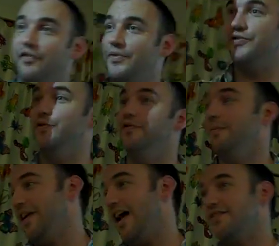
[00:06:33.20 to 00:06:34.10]
from a student, I'm
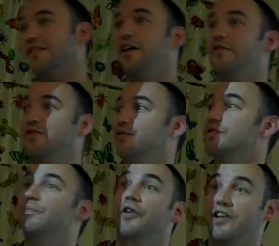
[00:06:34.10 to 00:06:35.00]
going to ask another
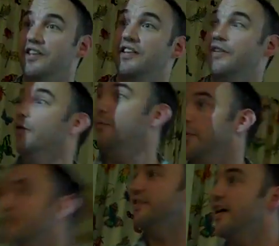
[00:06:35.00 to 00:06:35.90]
student to put it into their own
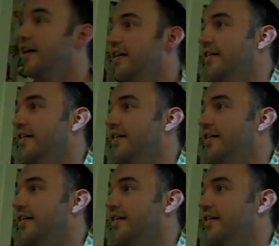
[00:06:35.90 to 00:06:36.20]
words. Yeah.